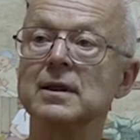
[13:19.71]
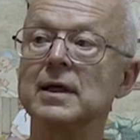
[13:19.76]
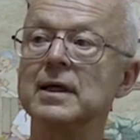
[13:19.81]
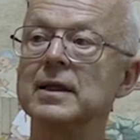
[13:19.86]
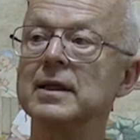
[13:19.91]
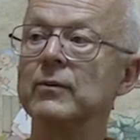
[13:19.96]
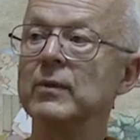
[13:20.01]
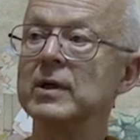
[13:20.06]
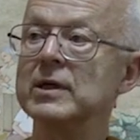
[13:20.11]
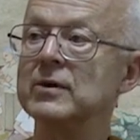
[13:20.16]

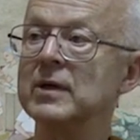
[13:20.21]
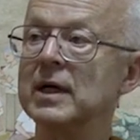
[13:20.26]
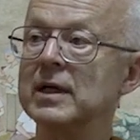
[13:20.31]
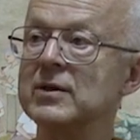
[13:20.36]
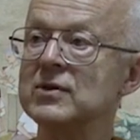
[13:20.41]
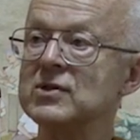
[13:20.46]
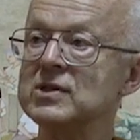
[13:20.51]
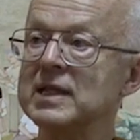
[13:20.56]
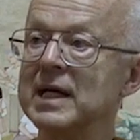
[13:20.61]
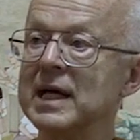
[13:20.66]
and then when you
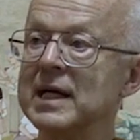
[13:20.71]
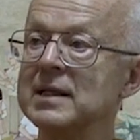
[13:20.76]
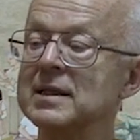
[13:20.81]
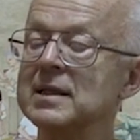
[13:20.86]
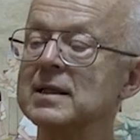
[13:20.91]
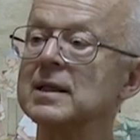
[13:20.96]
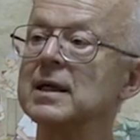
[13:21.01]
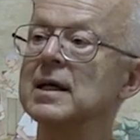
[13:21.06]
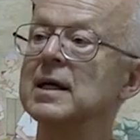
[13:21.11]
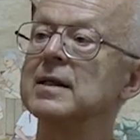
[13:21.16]
understand
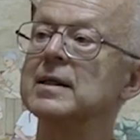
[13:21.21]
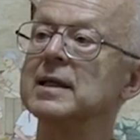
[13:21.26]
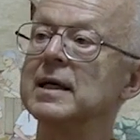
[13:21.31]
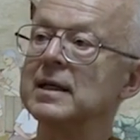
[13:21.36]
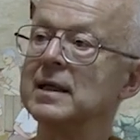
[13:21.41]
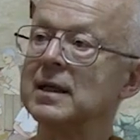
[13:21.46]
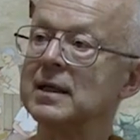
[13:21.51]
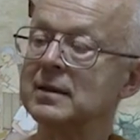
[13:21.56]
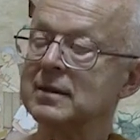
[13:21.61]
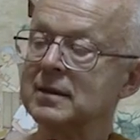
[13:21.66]
it,
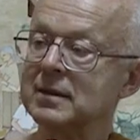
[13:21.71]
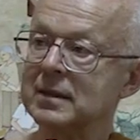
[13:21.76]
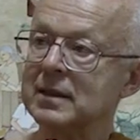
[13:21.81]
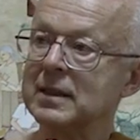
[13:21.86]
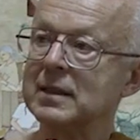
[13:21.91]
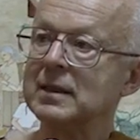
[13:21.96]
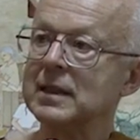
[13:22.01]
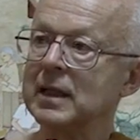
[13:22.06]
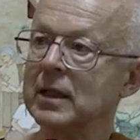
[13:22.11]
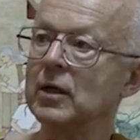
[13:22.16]
then it,
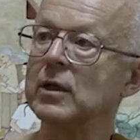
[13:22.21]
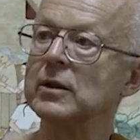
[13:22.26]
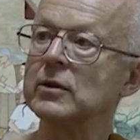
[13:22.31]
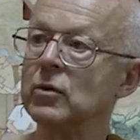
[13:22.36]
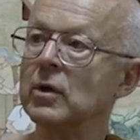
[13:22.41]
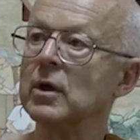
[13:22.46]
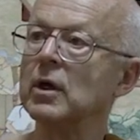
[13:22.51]
then you